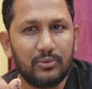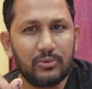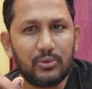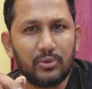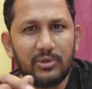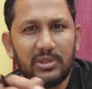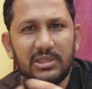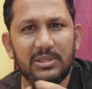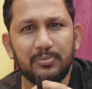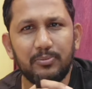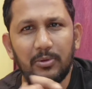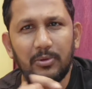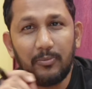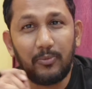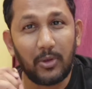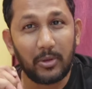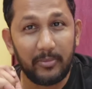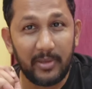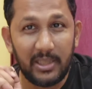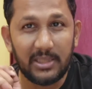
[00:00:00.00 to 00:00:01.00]
So this
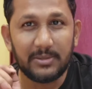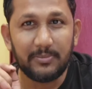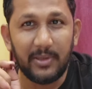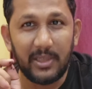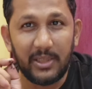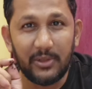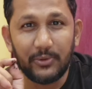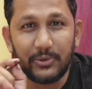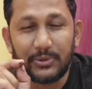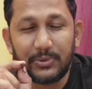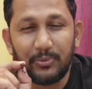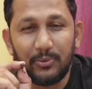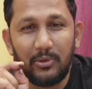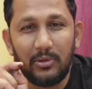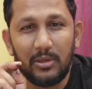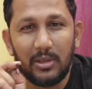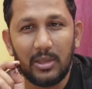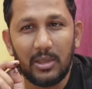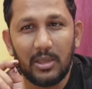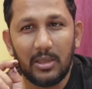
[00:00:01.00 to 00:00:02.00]
format is very
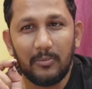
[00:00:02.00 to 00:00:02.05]
useful